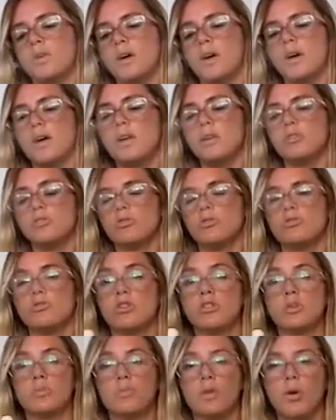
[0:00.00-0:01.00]
Okay, so
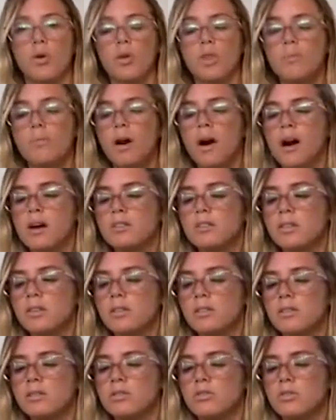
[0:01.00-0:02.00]
start to blow on the
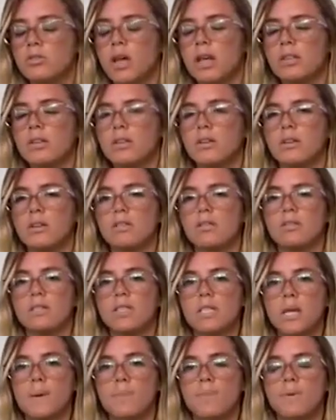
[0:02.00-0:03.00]
moxa so that the
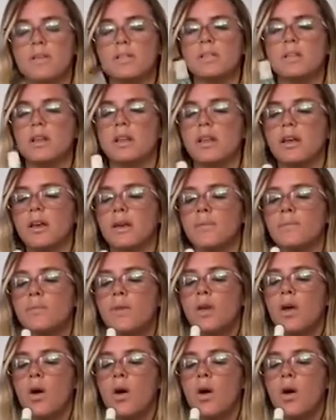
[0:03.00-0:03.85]
tip is lit.